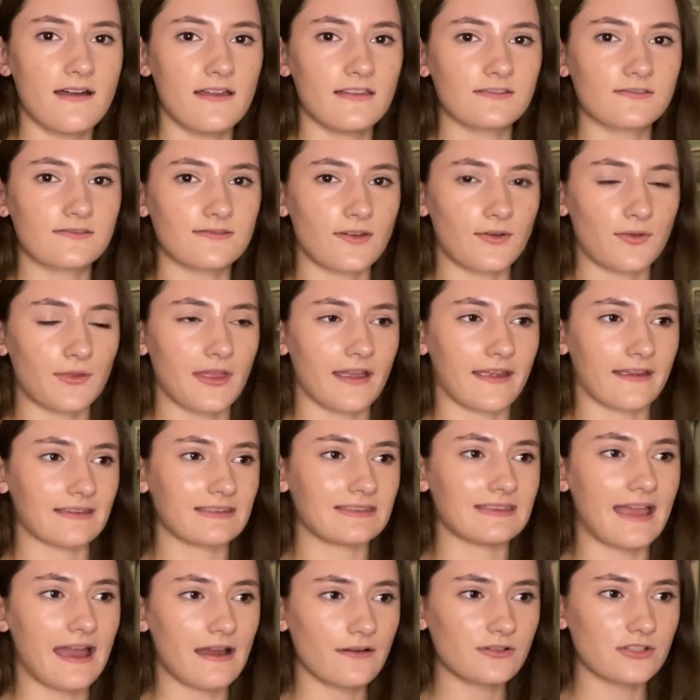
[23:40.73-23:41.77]
So like
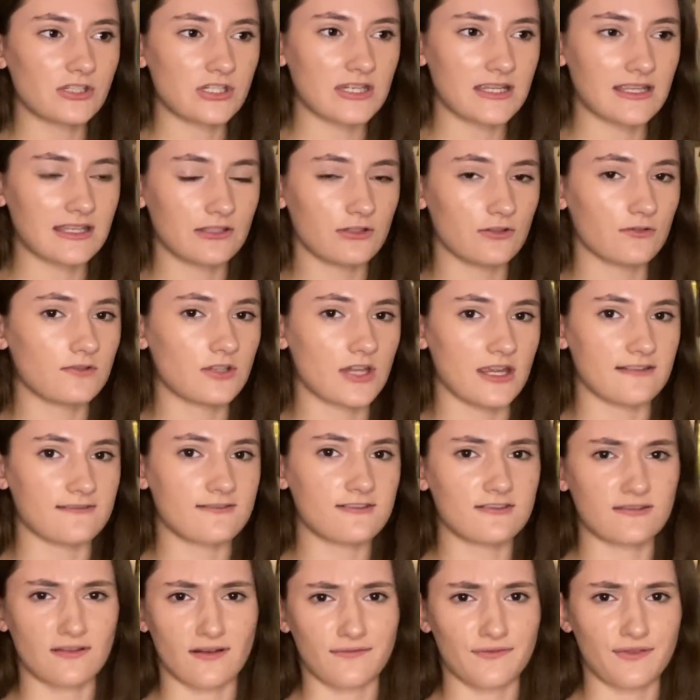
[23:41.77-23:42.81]
now she can do
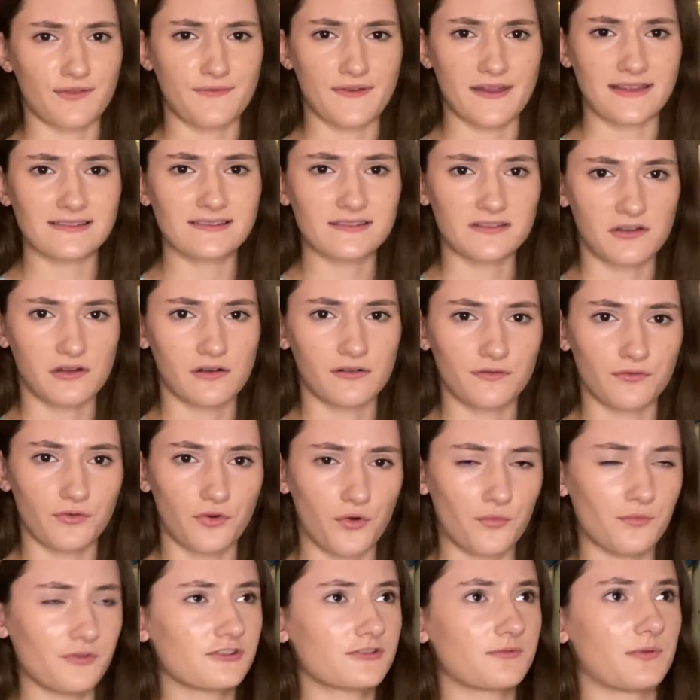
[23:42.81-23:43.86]
changes over the fence
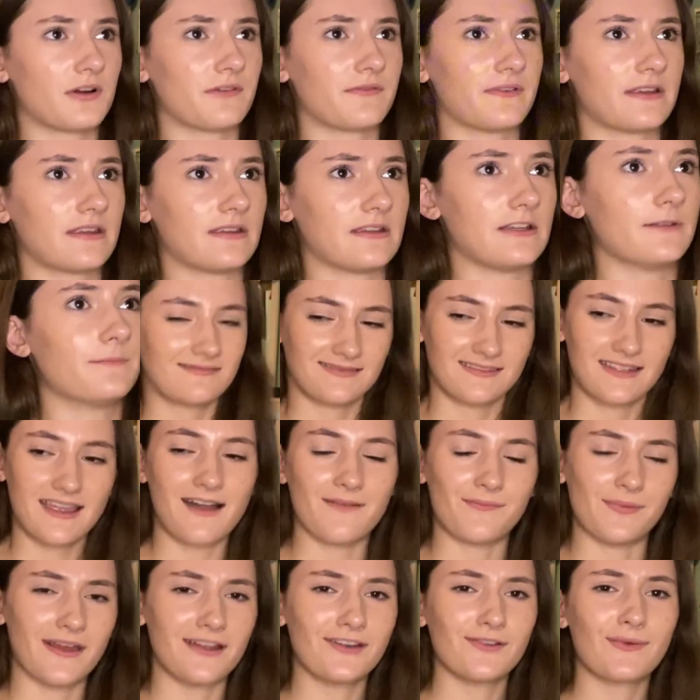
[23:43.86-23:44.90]
almost perfectly.
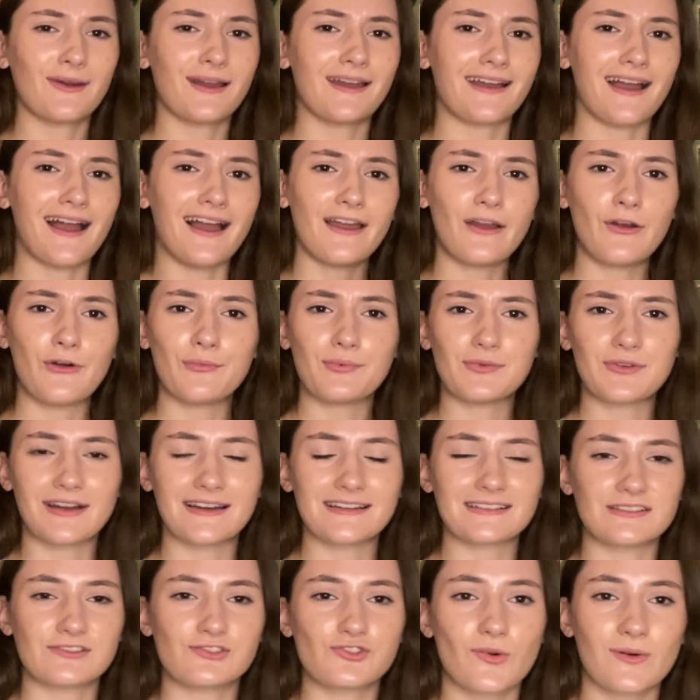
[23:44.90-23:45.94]
Yeah, but anyway, I hope you
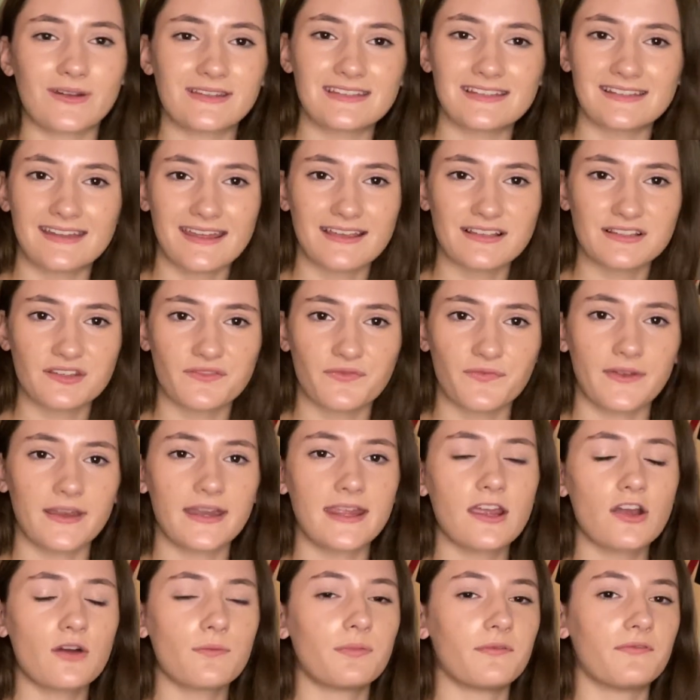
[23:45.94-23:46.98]
guys enjoyed today's
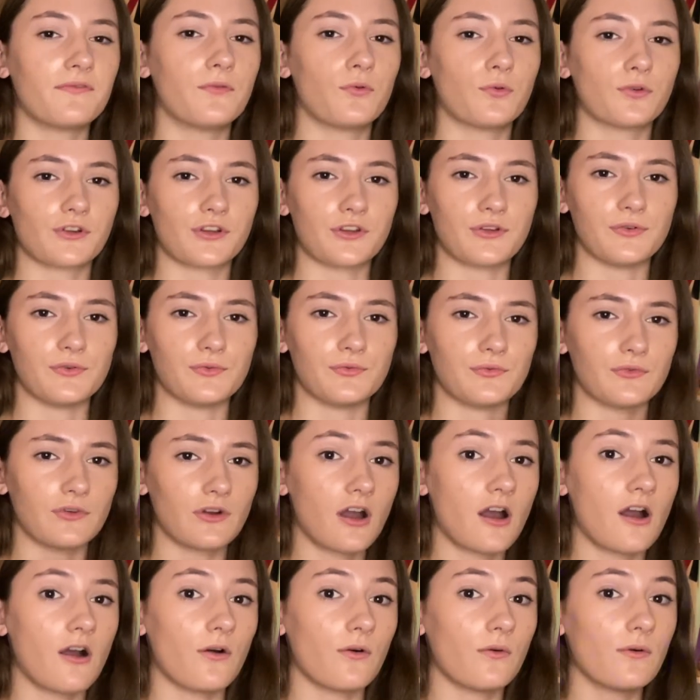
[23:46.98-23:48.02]
video before you
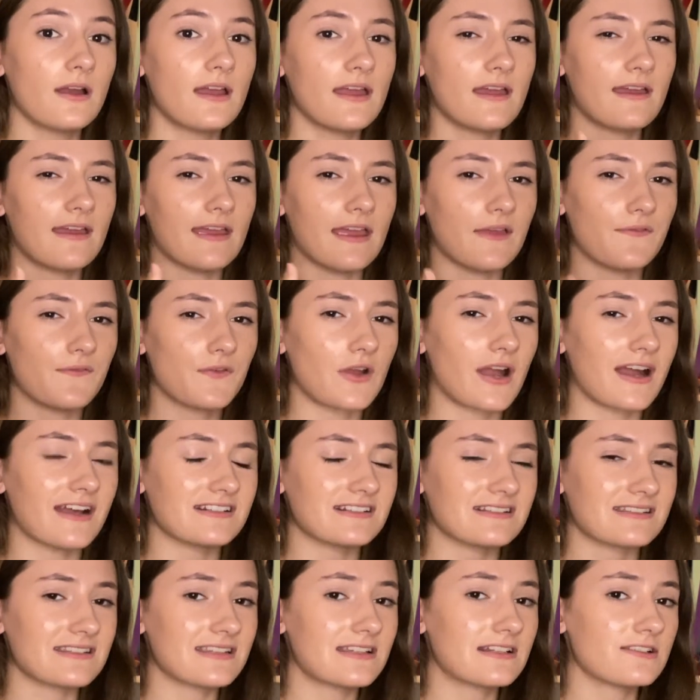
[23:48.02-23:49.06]
go. If you
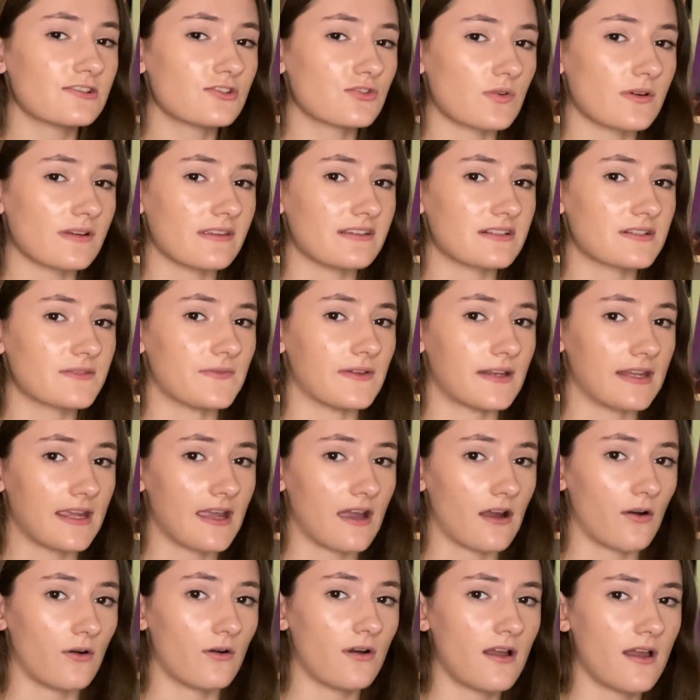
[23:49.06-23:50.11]
guys did enjoy this
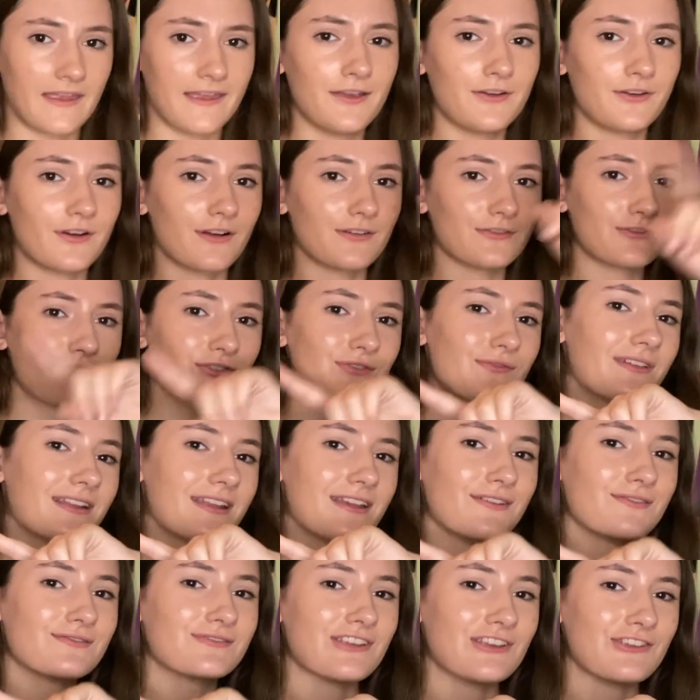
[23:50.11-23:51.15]
video, here are two
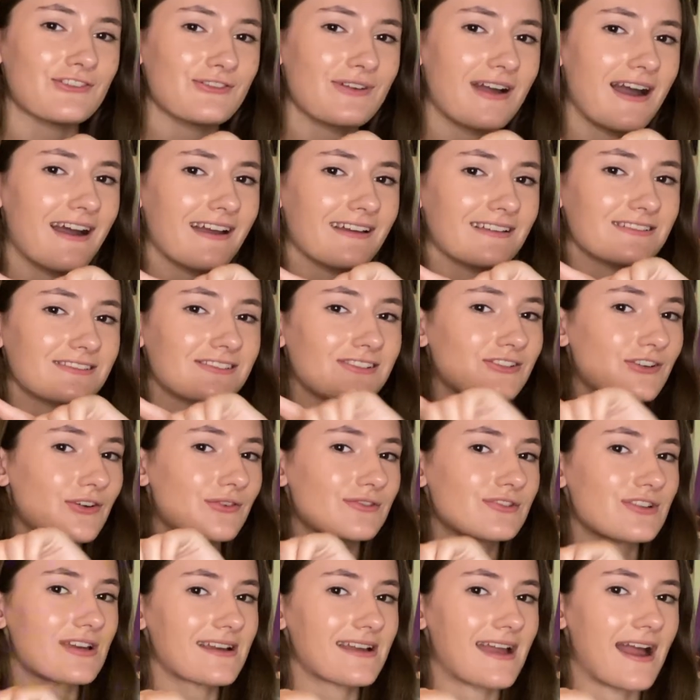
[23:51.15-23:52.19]
videos that you guys can
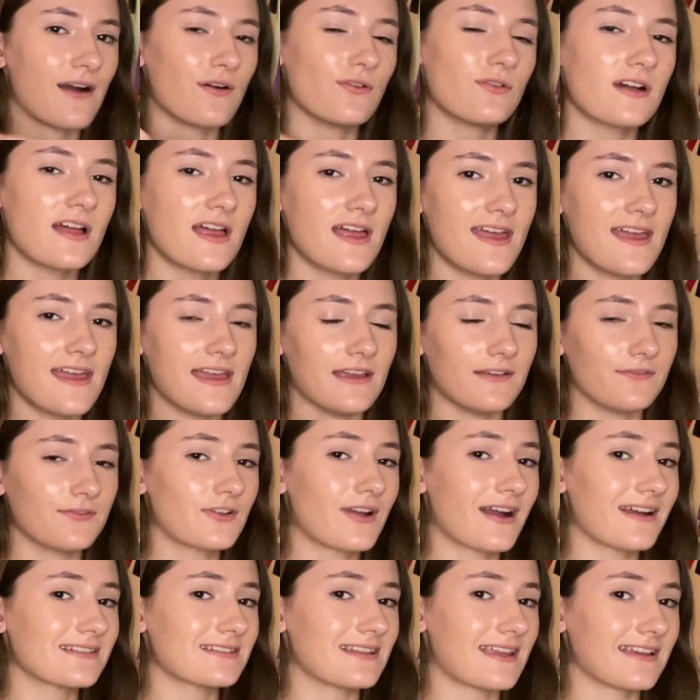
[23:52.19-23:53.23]
go check out if
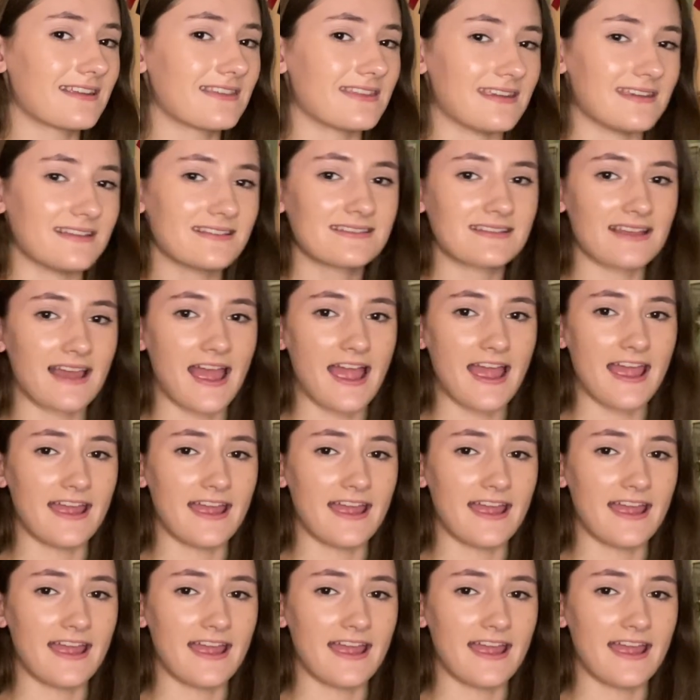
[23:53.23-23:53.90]
you guys like this.